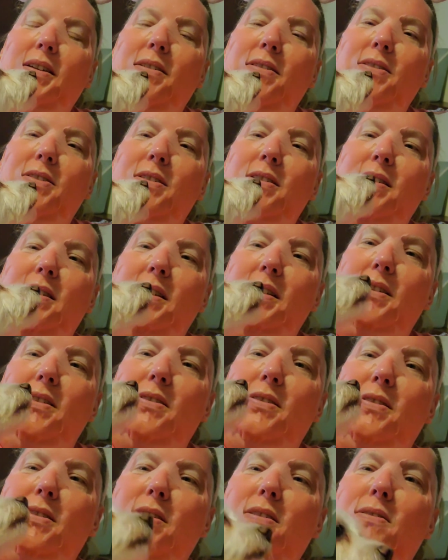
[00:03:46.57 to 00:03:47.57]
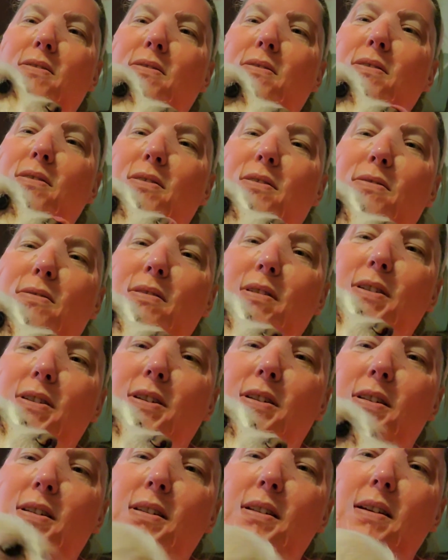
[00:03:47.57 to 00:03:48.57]
You just think you're so
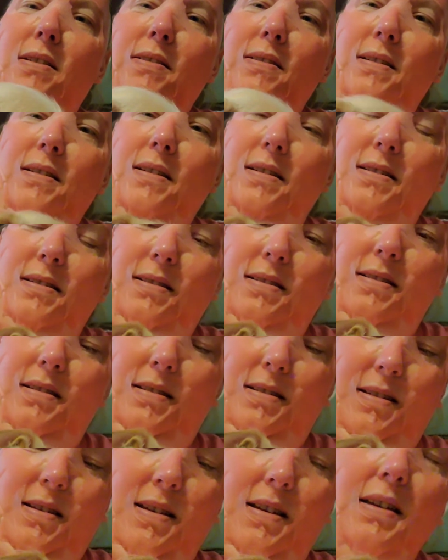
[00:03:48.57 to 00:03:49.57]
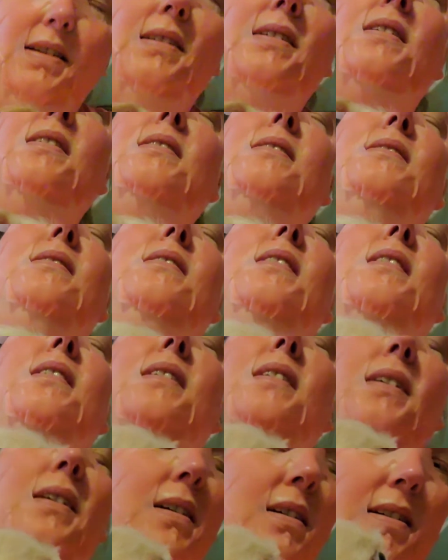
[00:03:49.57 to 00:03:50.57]
gorgeous now, huh? Cause you
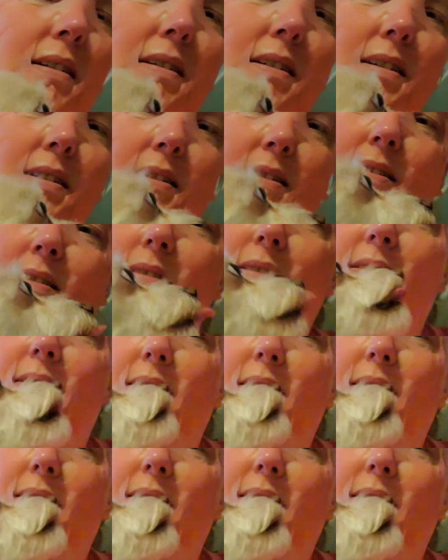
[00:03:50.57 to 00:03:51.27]
are.